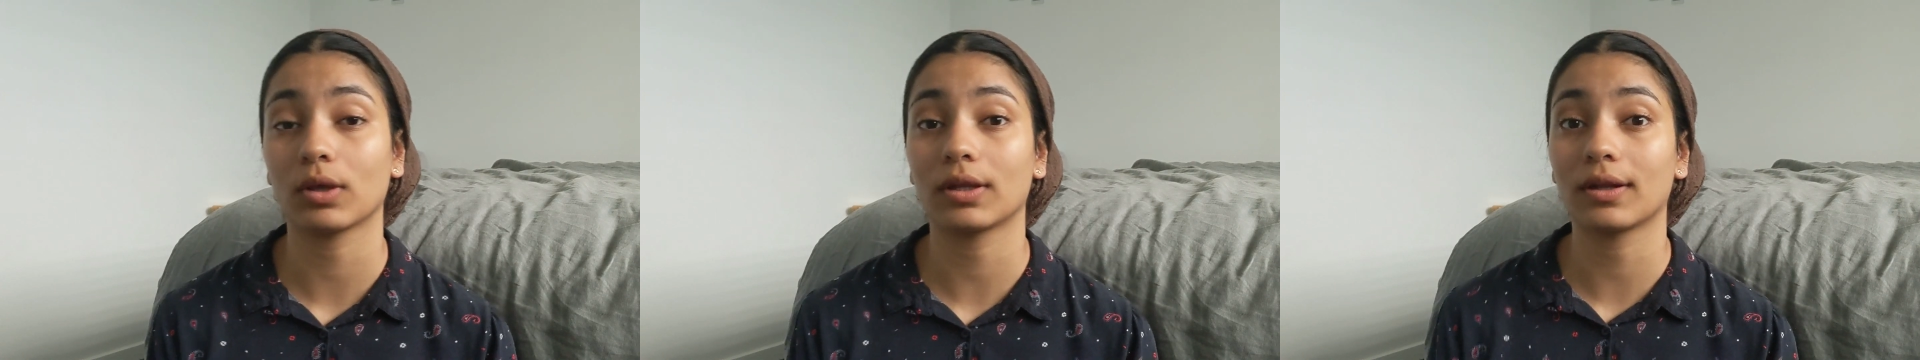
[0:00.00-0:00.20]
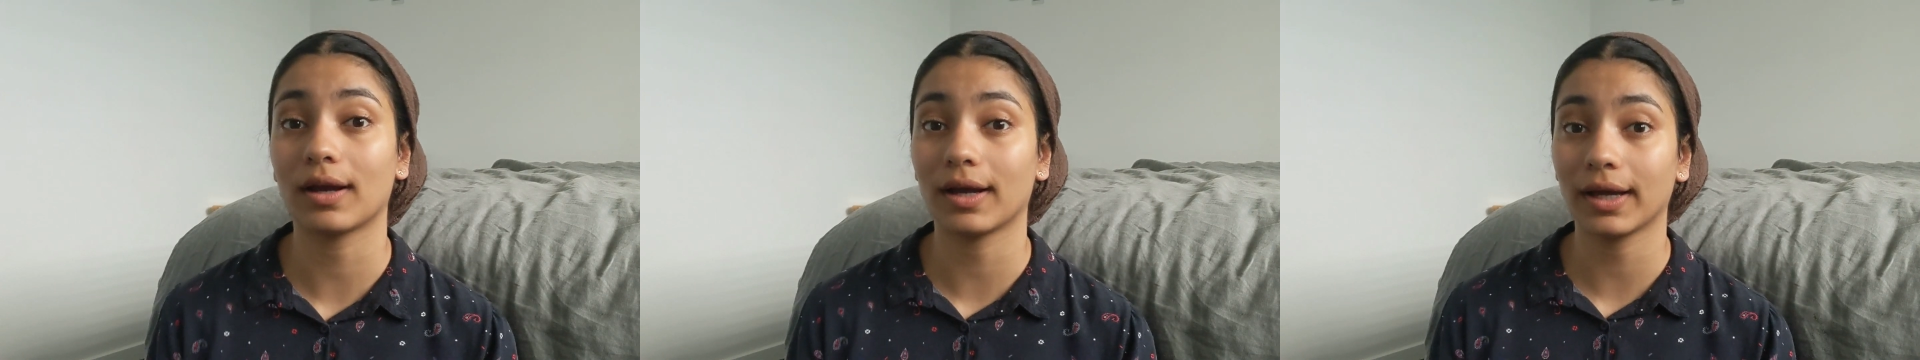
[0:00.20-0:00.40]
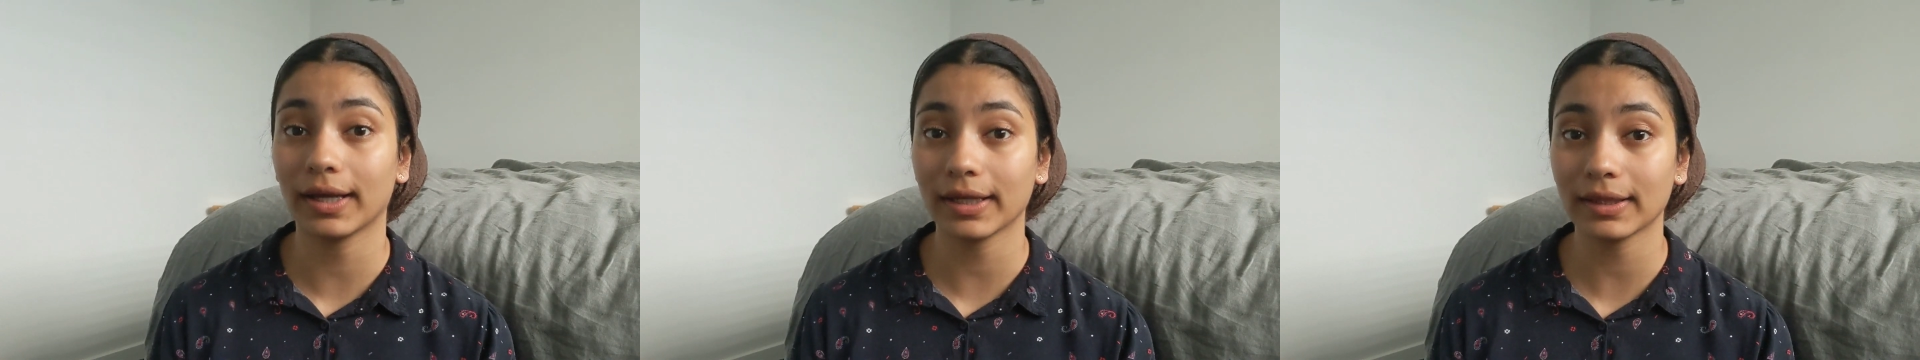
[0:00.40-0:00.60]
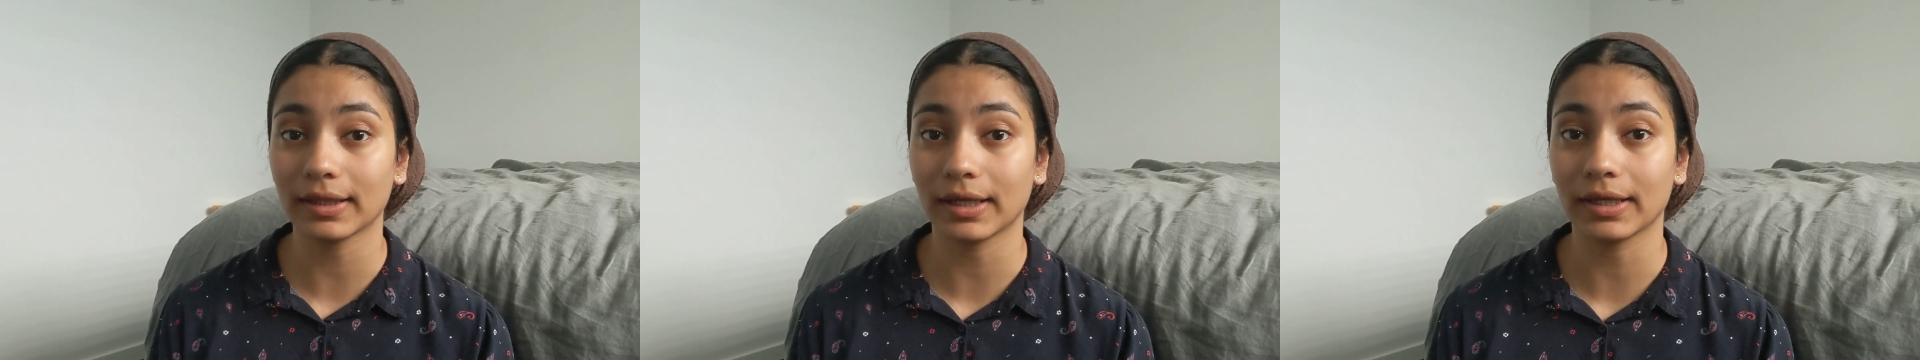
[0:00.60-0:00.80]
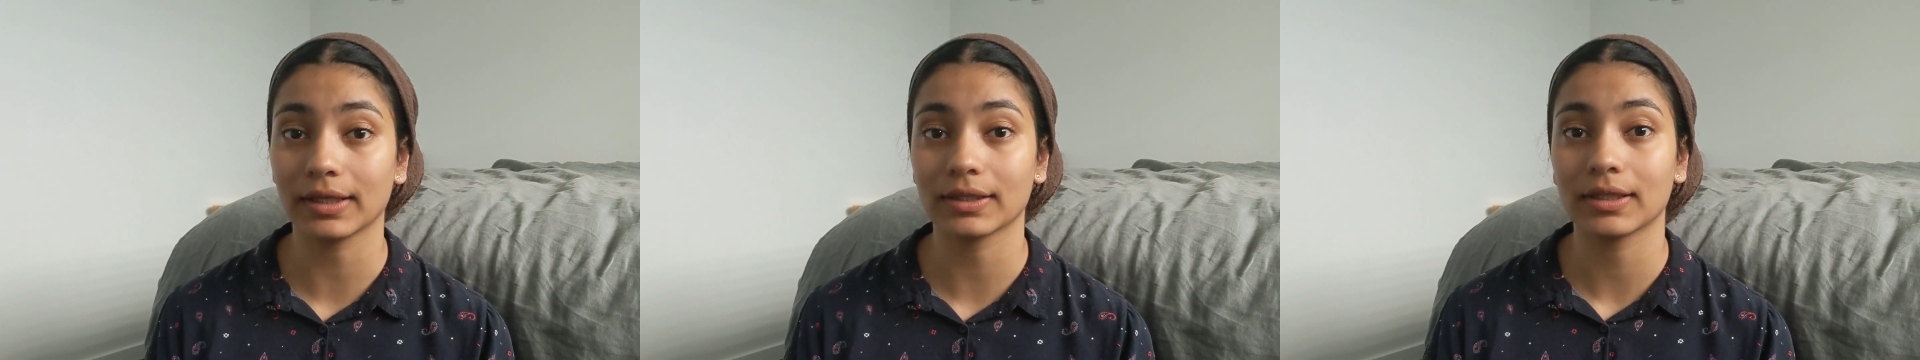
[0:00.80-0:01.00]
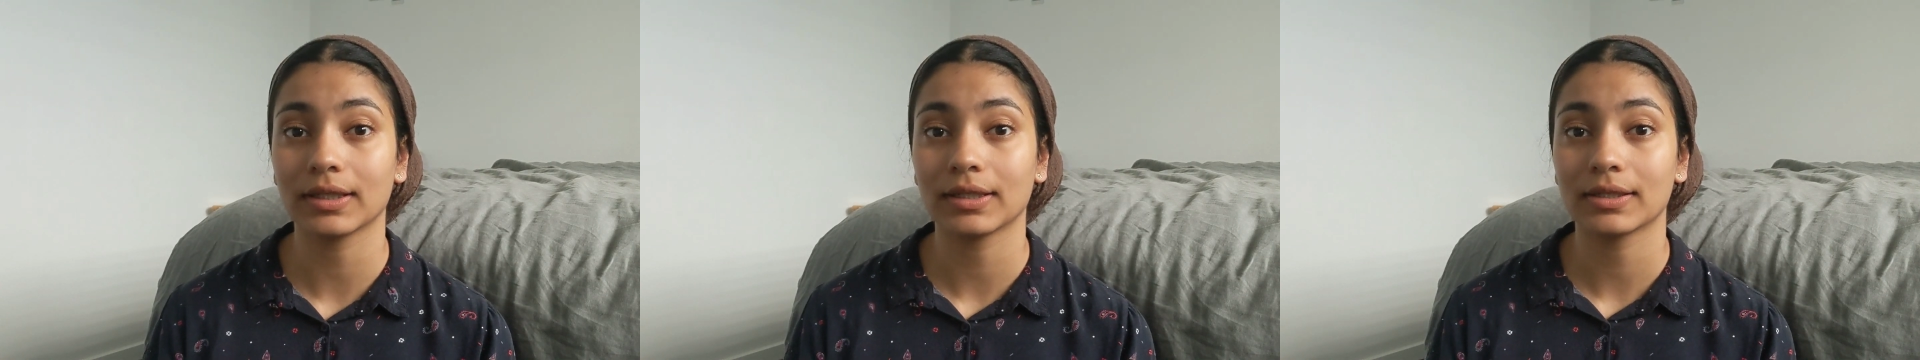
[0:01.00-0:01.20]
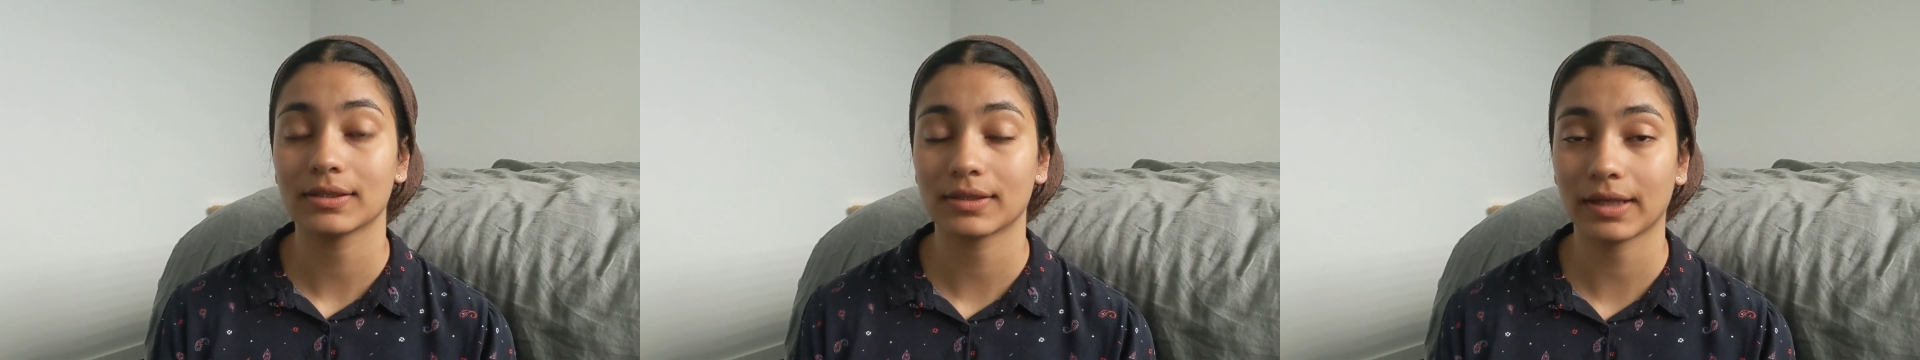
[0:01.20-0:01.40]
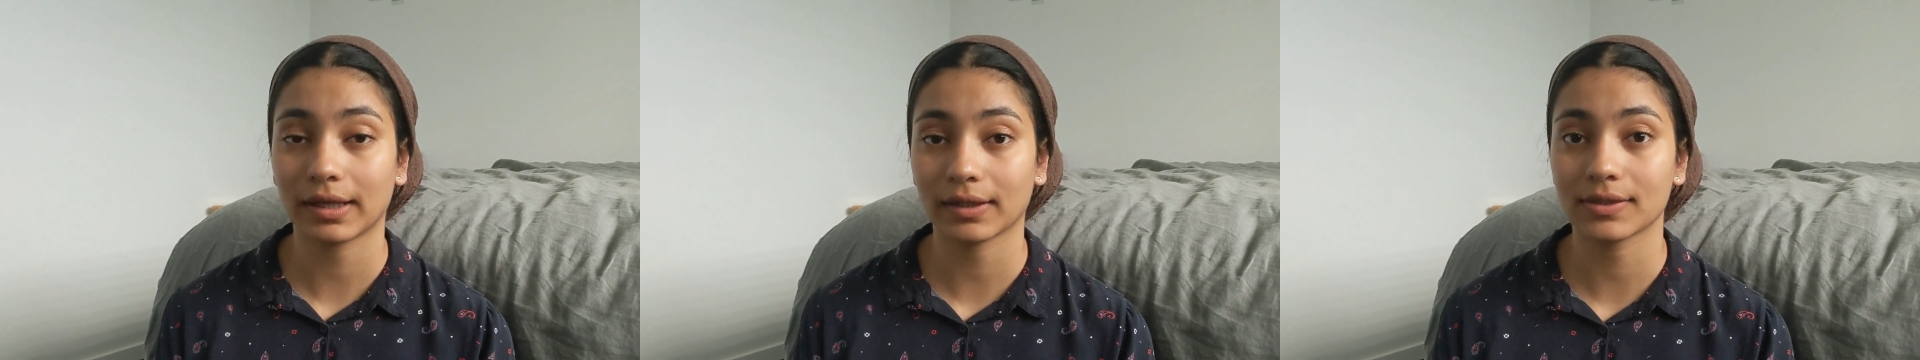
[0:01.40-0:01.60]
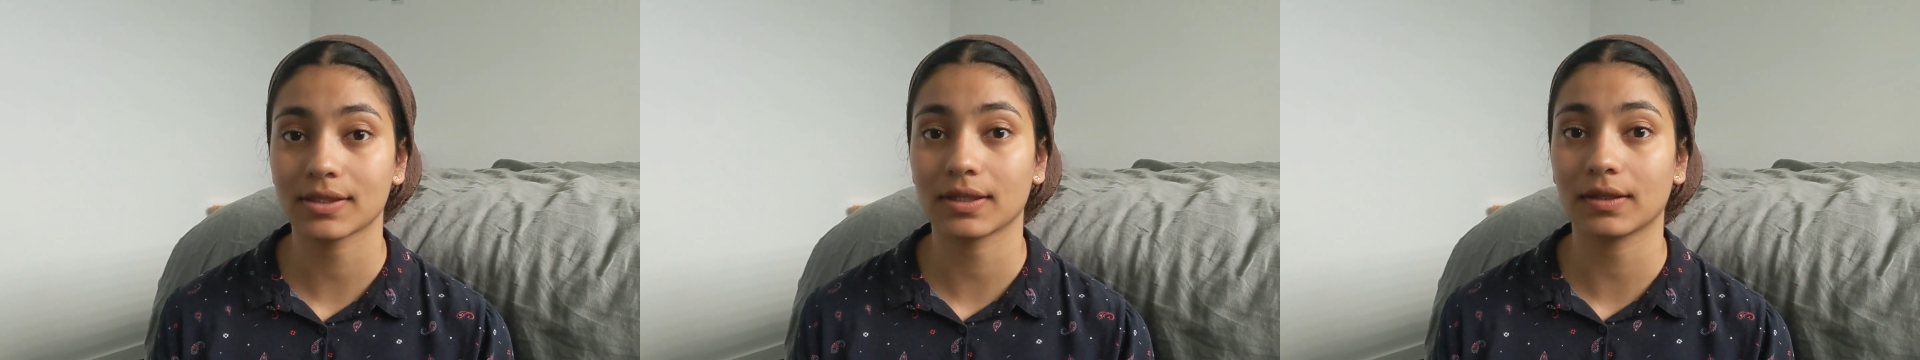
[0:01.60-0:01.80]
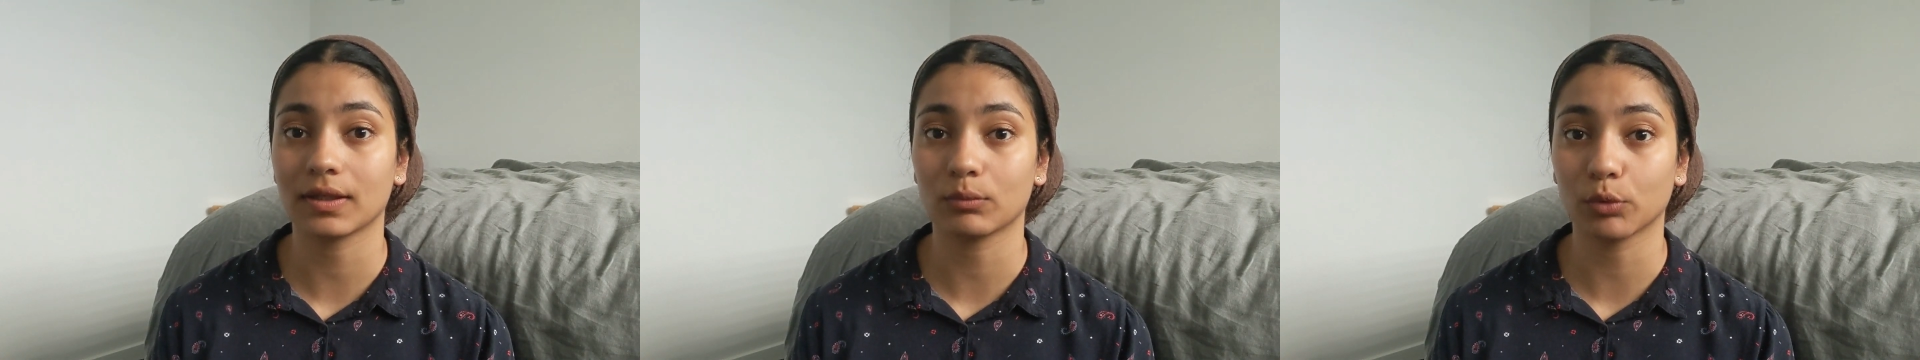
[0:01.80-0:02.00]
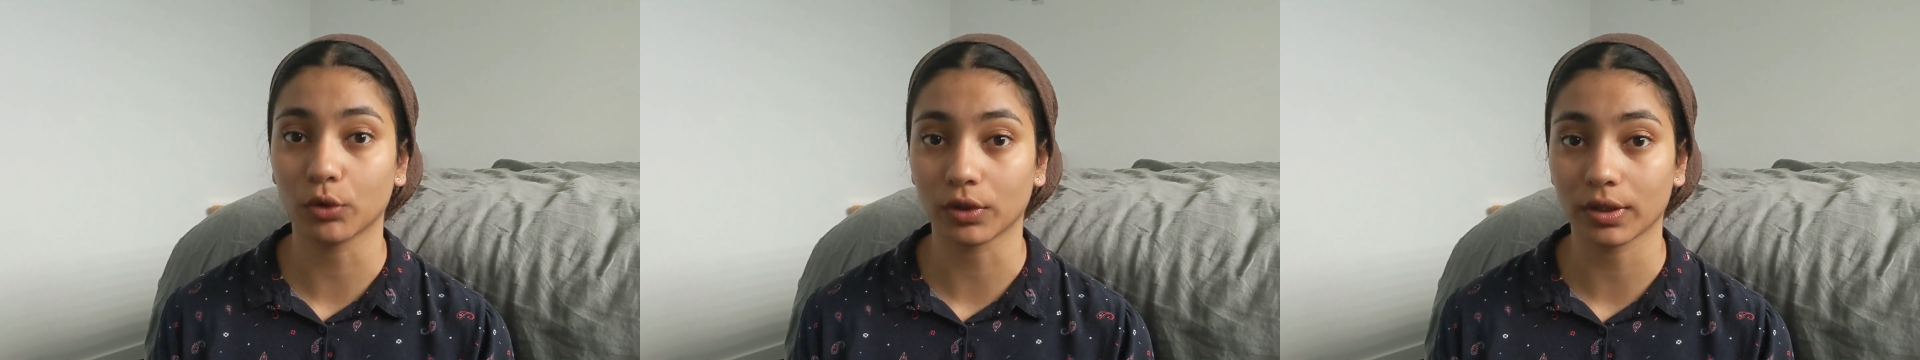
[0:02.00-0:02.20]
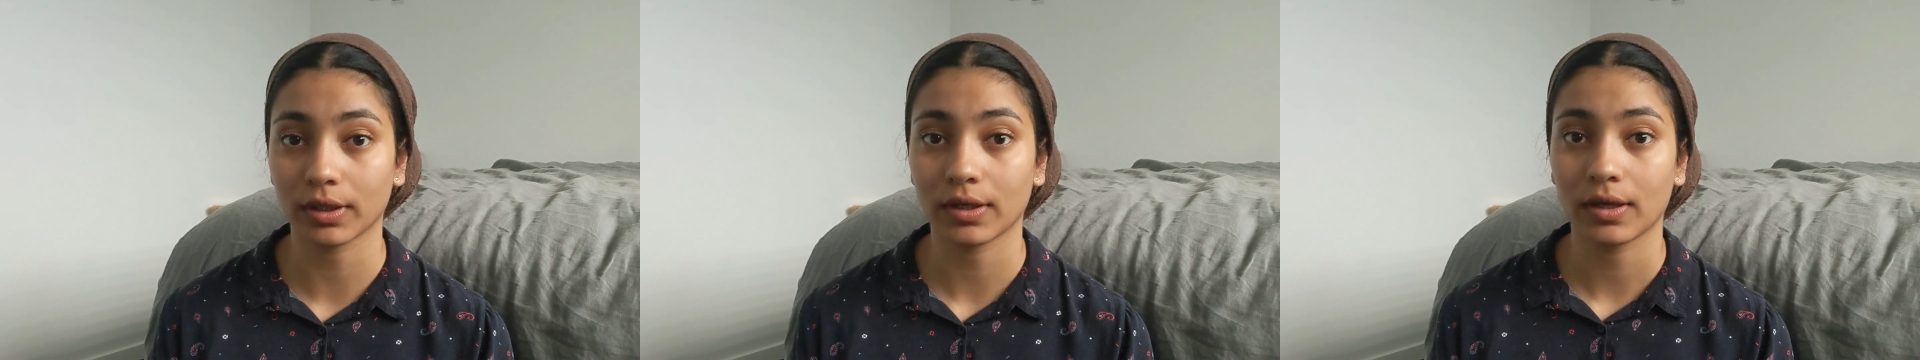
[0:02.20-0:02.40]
can highlight text in the book.